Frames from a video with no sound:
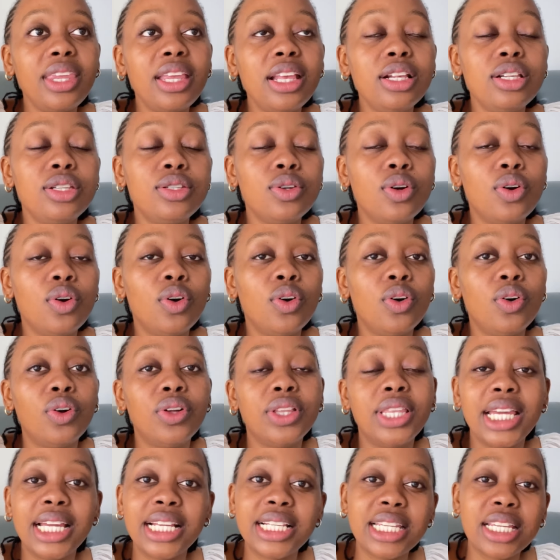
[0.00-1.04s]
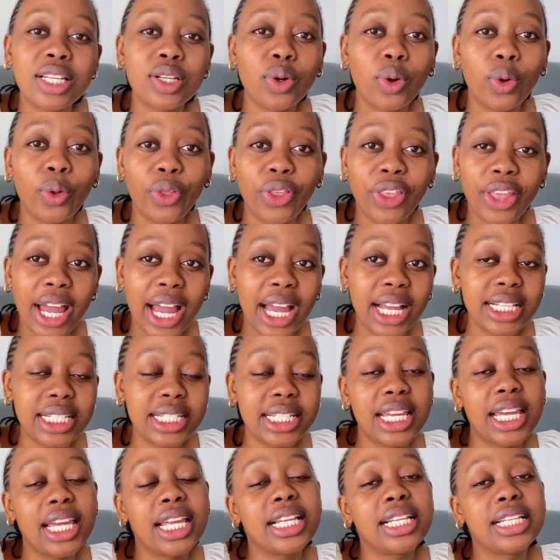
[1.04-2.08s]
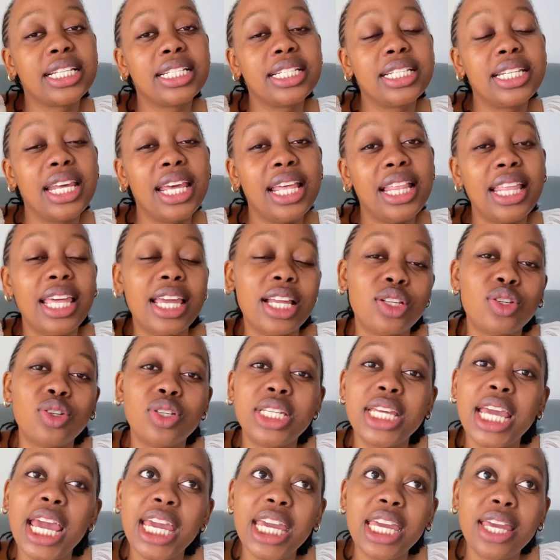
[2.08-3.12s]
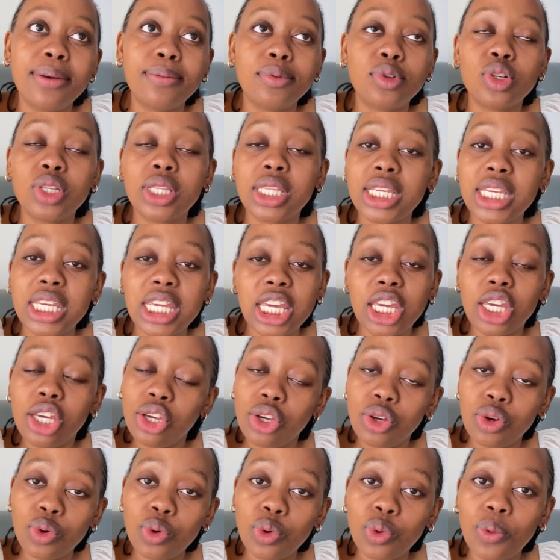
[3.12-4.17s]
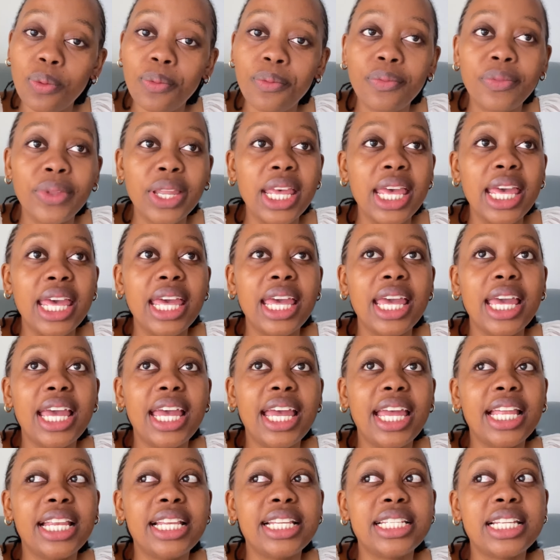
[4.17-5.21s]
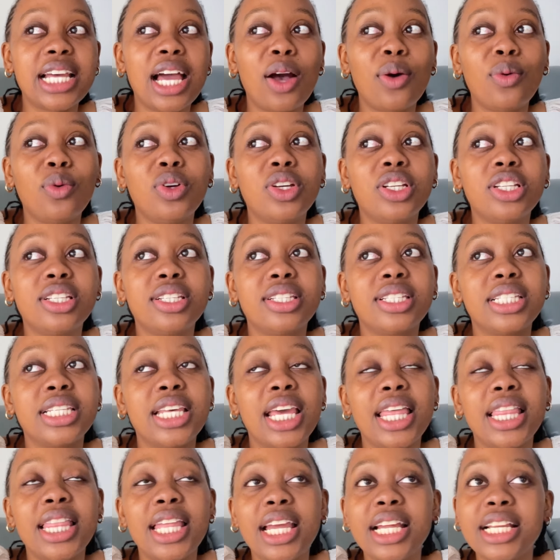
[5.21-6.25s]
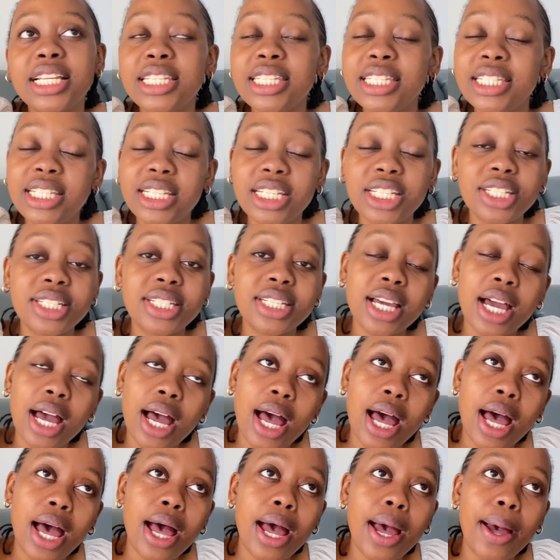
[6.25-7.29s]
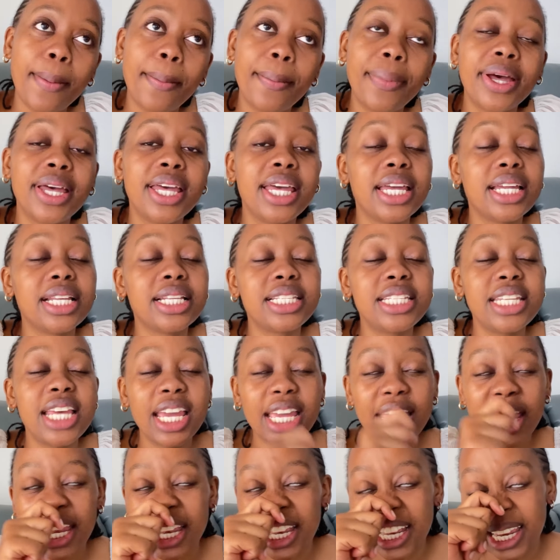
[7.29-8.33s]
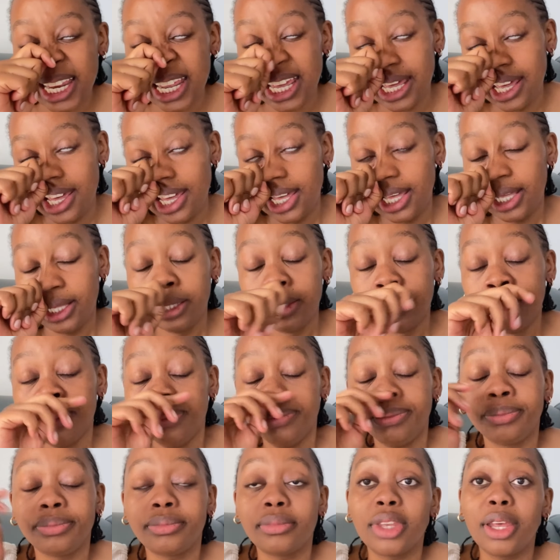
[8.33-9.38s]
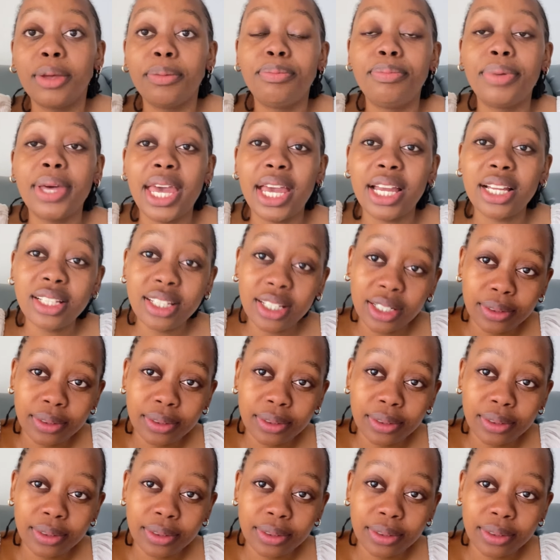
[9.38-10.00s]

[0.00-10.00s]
So they did all that, and they had to take him to the NICU, and I was then stitched up and taken back.